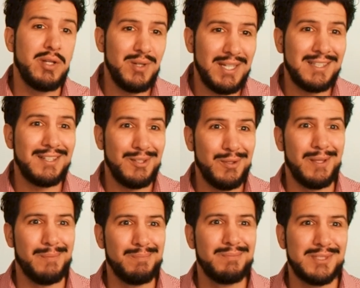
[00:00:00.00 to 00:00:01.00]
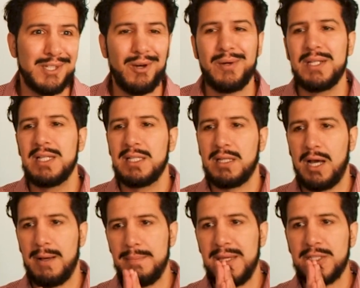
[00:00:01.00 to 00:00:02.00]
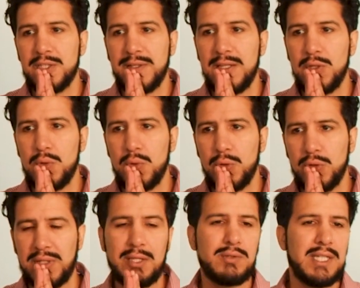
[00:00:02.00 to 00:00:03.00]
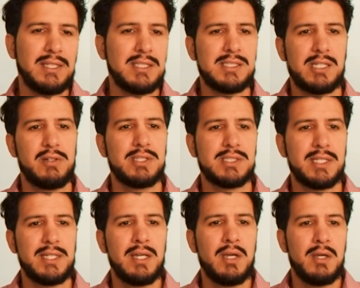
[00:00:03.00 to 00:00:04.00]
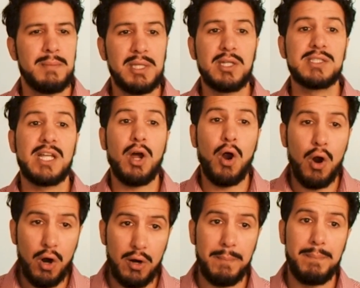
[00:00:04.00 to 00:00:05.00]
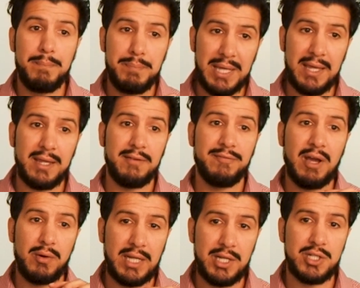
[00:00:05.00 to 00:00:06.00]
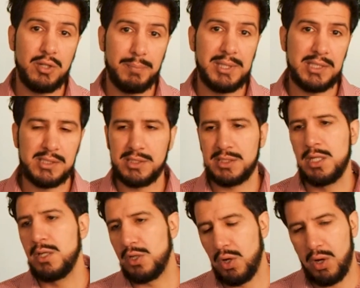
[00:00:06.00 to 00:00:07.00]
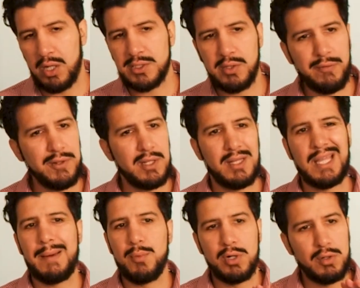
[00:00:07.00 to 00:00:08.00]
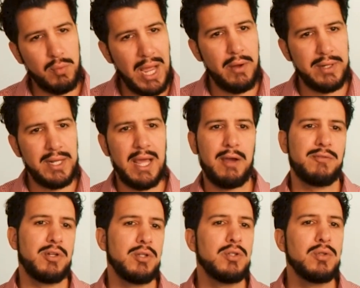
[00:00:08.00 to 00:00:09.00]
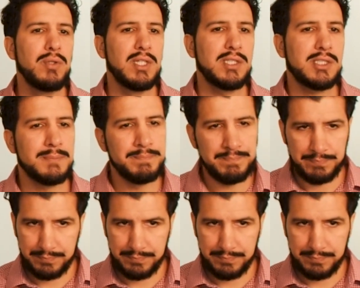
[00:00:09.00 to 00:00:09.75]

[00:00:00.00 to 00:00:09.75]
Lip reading: you need to do them. So make sure that you take these seriously, because they are big foundational pieces. You'll also feel a lot more grounded after you do this,